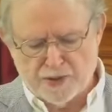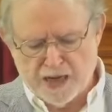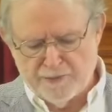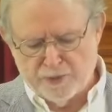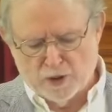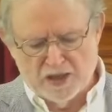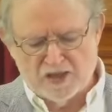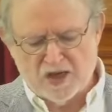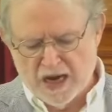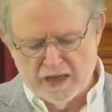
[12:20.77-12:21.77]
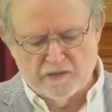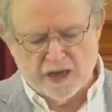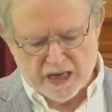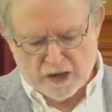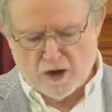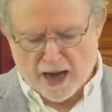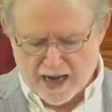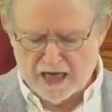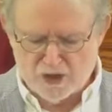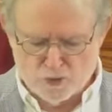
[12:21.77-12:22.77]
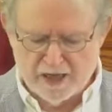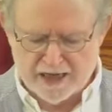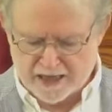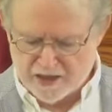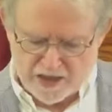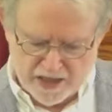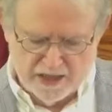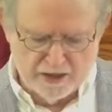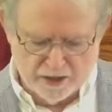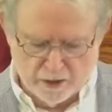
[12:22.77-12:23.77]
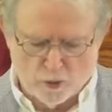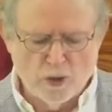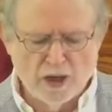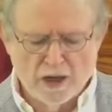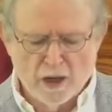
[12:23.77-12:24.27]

Piper is saying there as we continue.